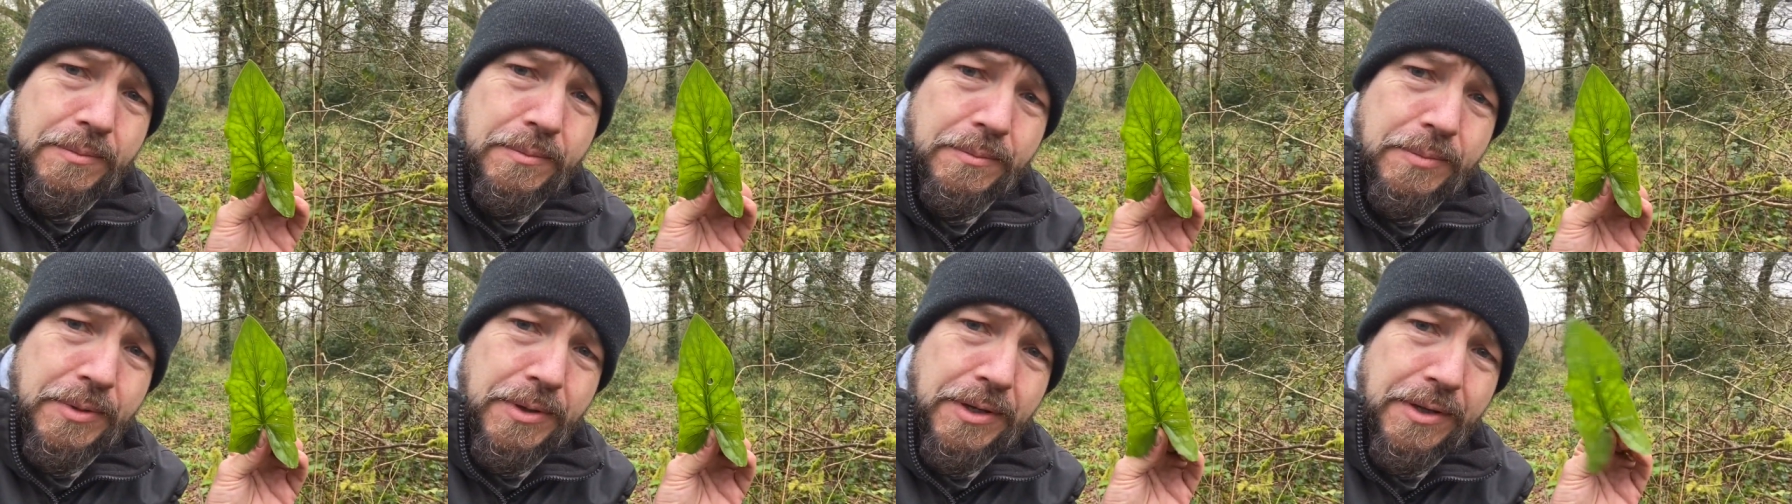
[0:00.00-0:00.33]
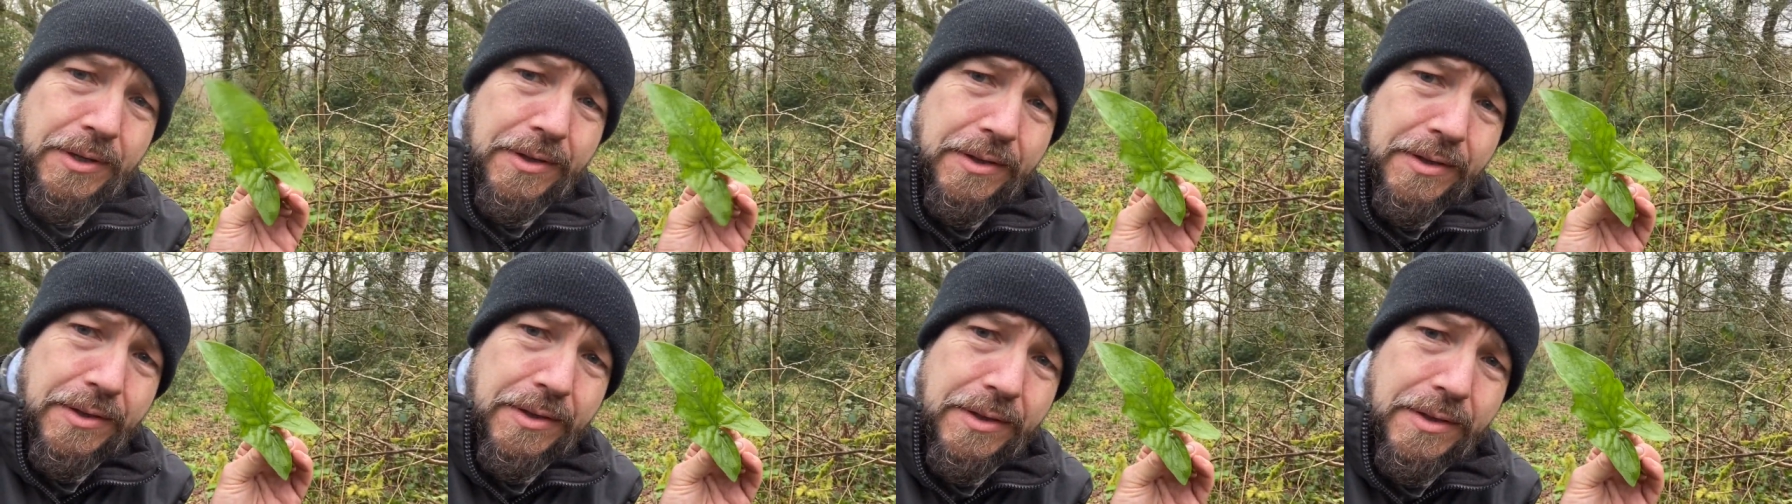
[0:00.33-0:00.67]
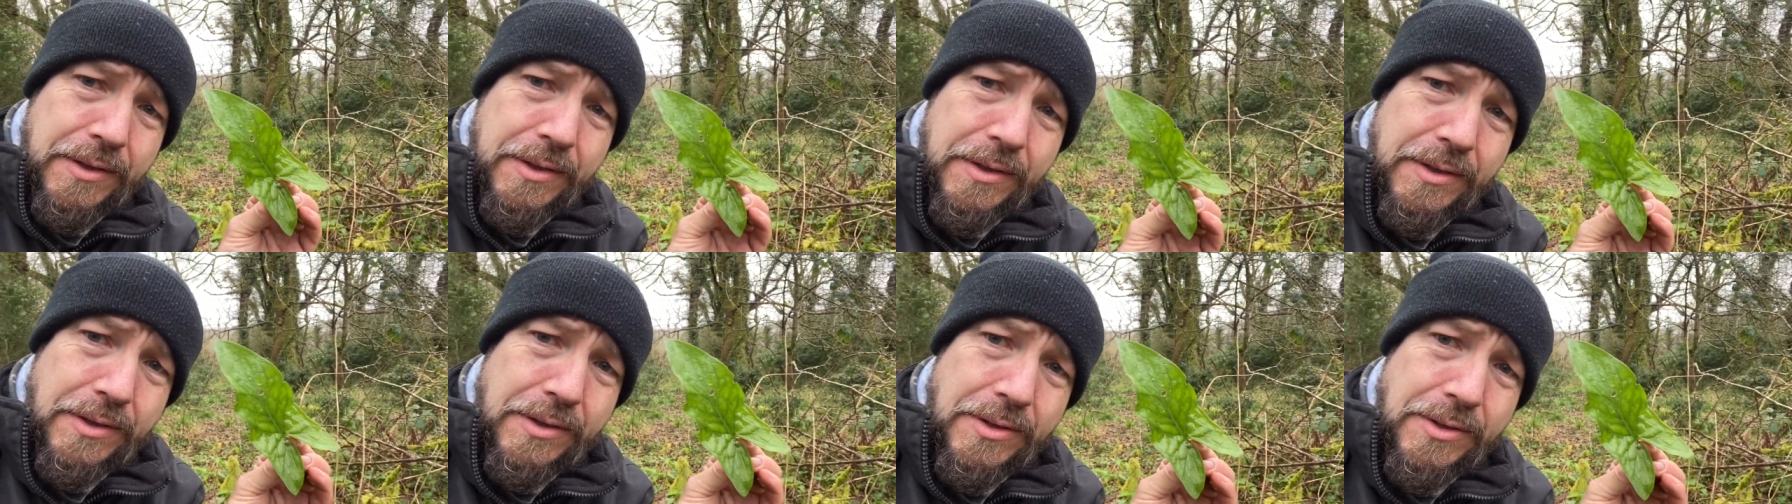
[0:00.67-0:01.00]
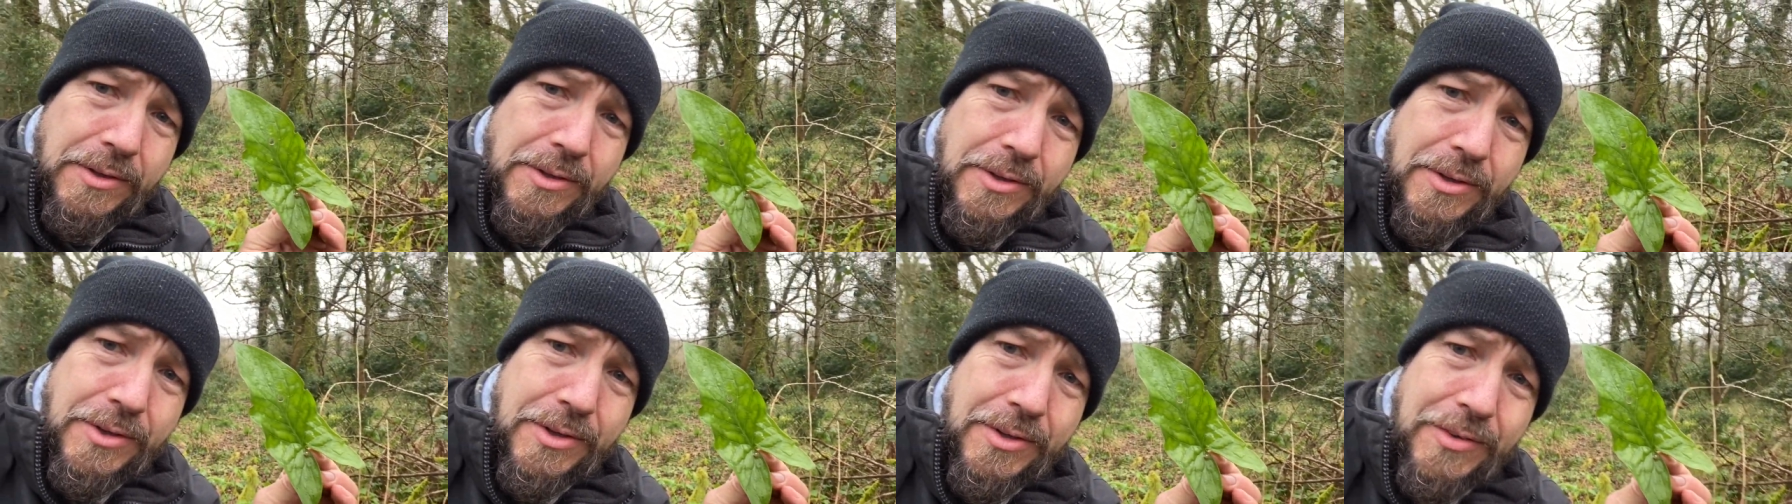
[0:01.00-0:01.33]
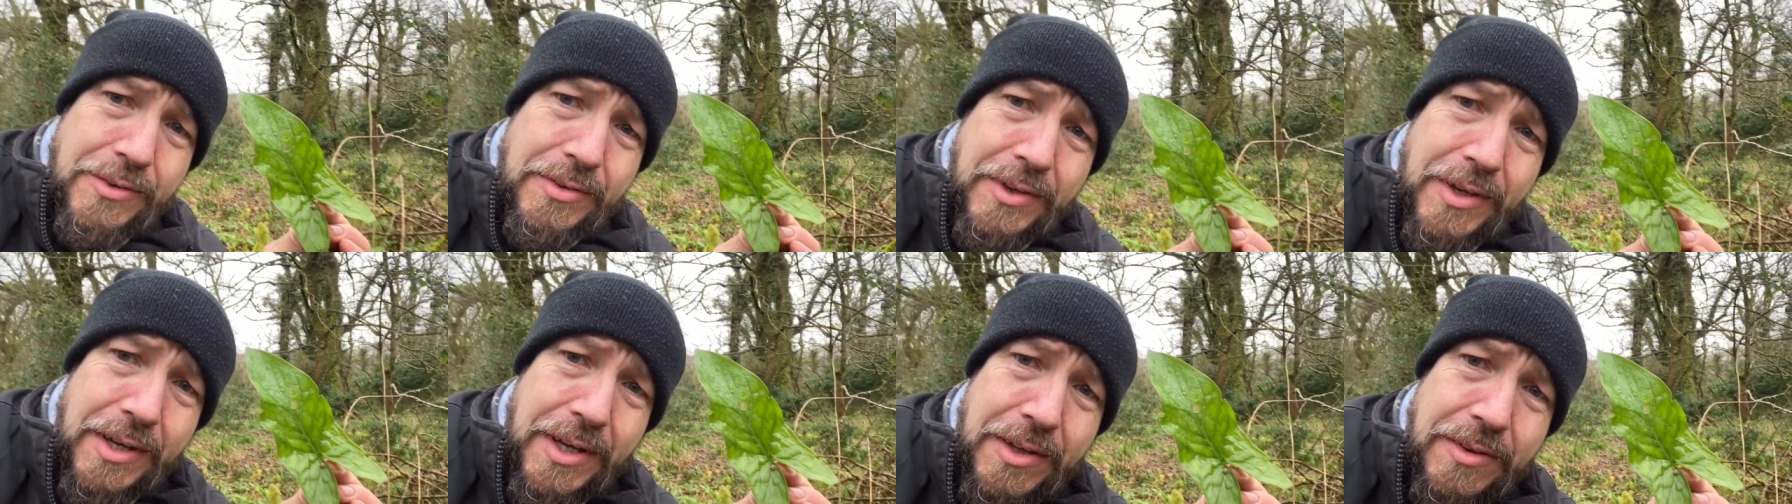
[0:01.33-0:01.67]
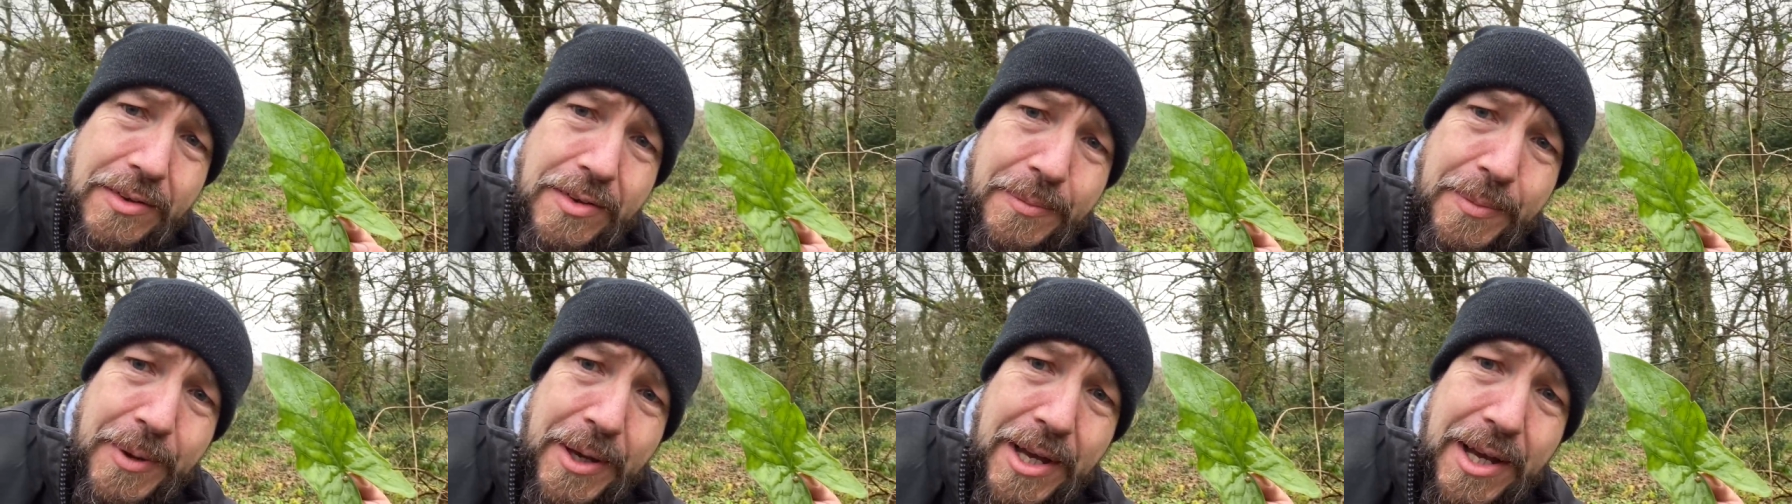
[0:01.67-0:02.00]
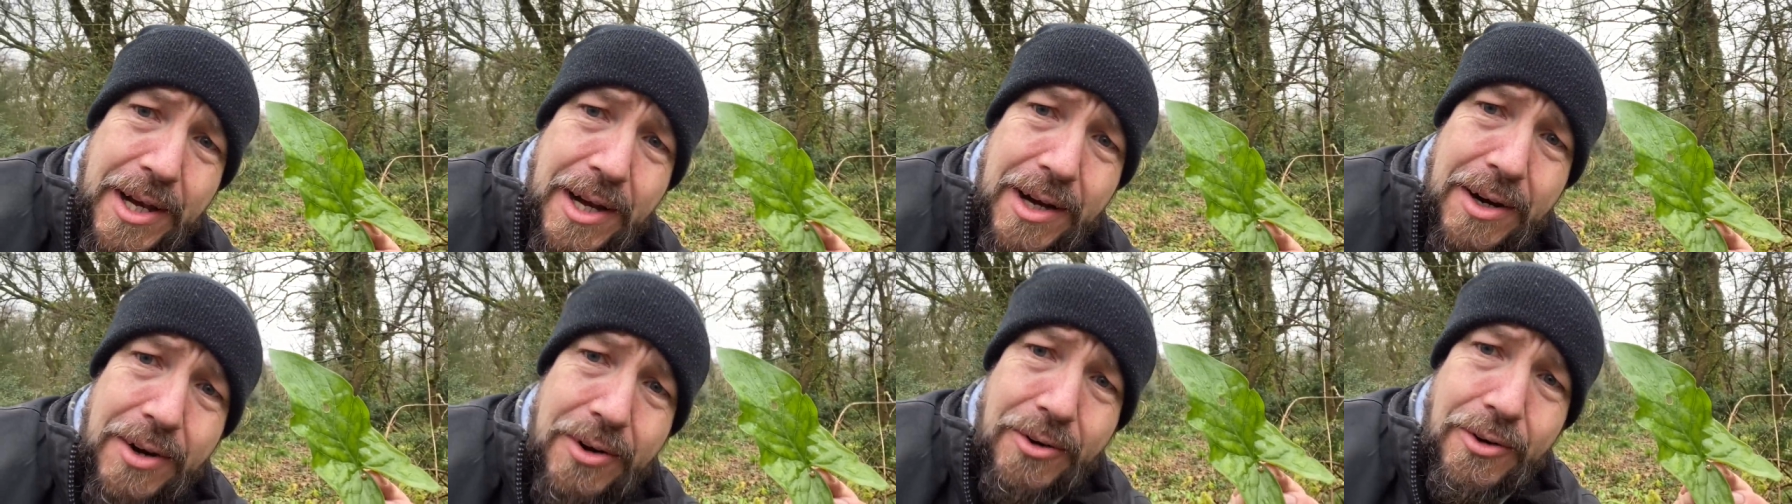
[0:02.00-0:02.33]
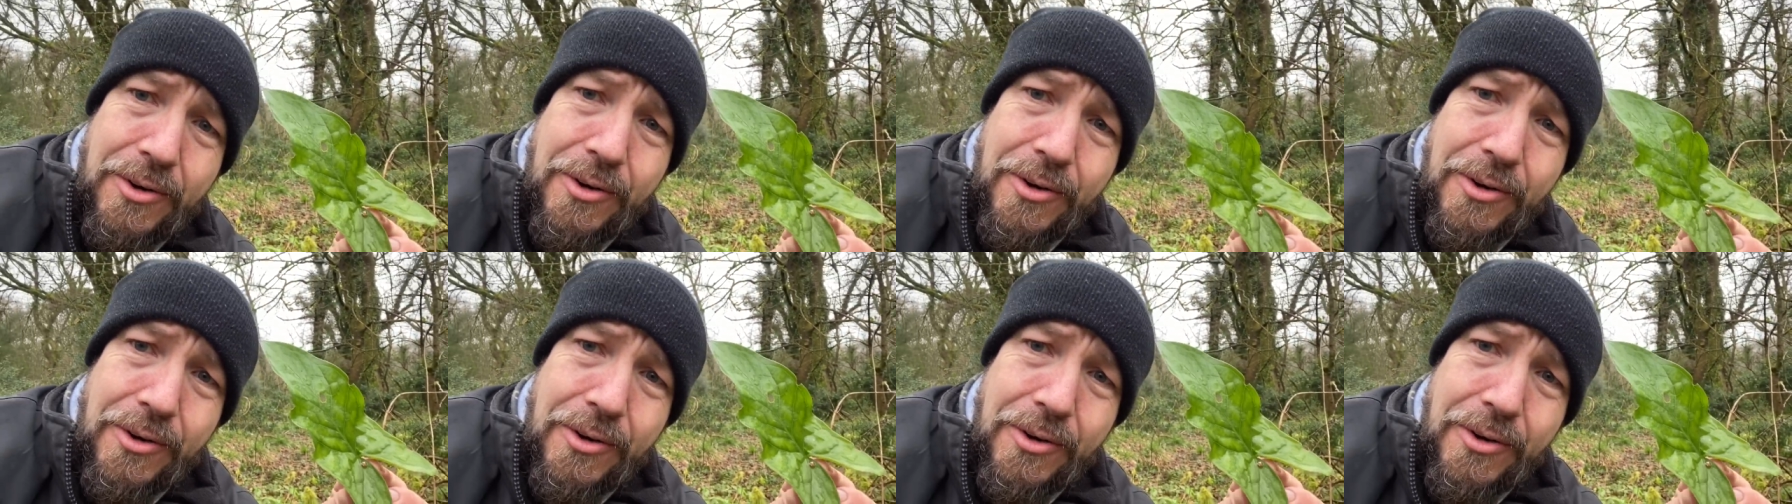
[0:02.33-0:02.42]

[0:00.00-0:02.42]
but you can see it's a bit clearer